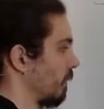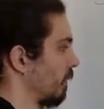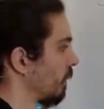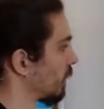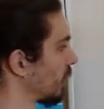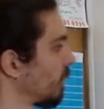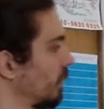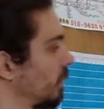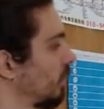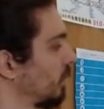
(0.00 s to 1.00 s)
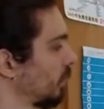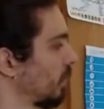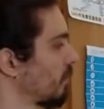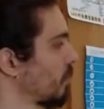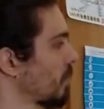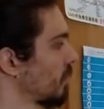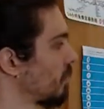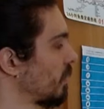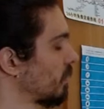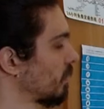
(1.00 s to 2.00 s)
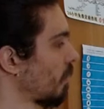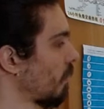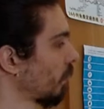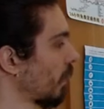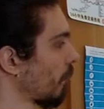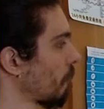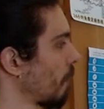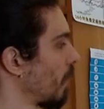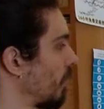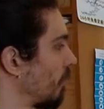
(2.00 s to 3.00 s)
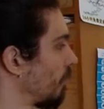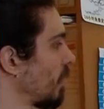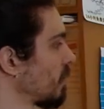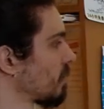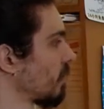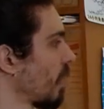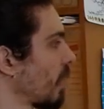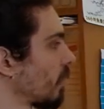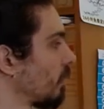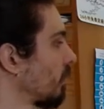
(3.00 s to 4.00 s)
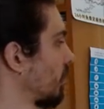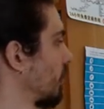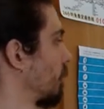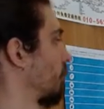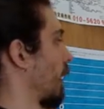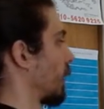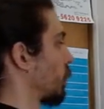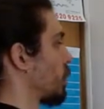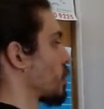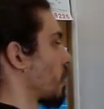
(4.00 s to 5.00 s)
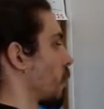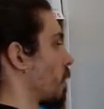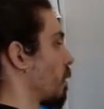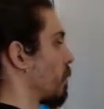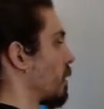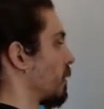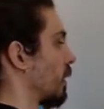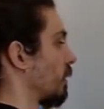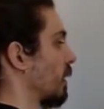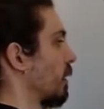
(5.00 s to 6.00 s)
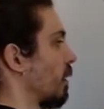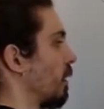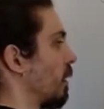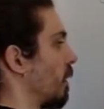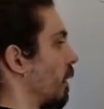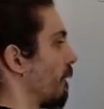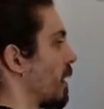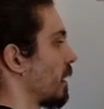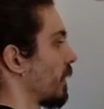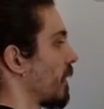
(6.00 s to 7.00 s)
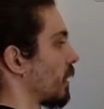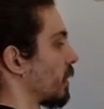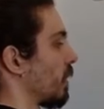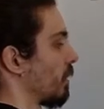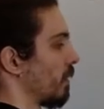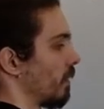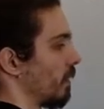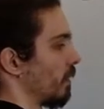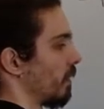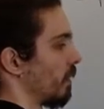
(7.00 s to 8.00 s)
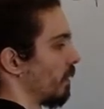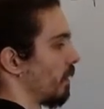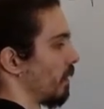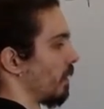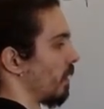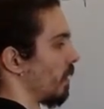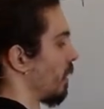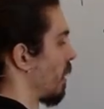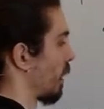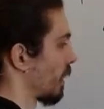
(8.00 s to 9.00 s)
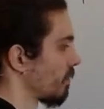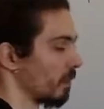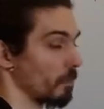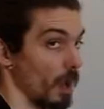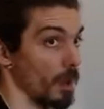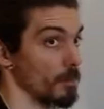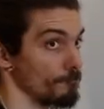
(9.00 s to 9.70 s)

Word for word: It's gi it is given by this. Okay. These angles, as we saw previously on last lecture, are given by